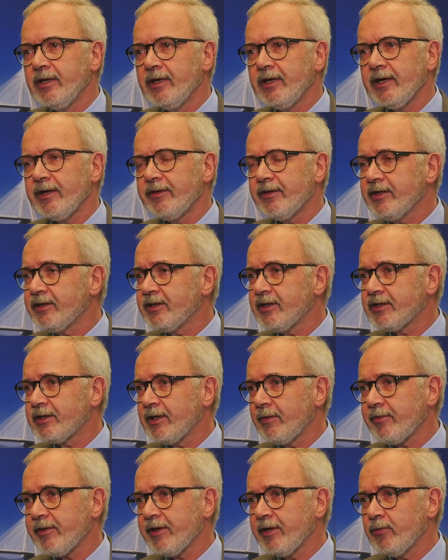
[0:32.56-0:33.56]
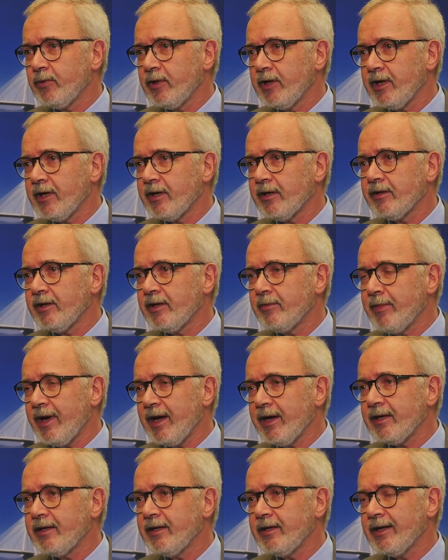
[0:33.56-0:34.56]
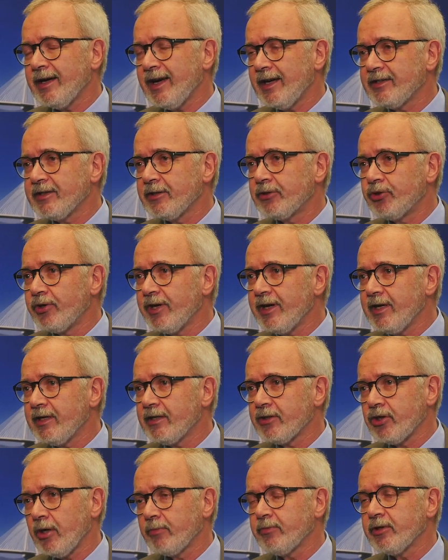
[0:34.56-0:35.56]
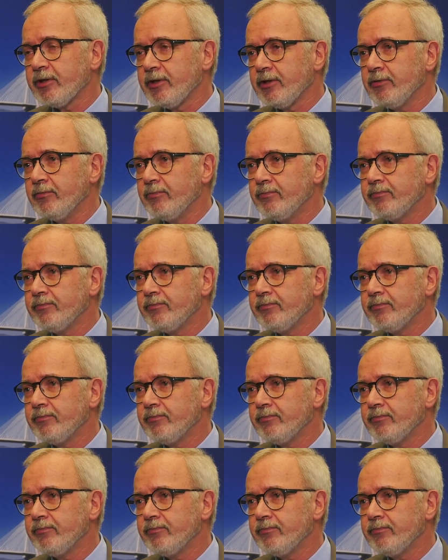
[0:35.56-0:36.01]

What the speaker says: And this is something where a bank has a real job to do.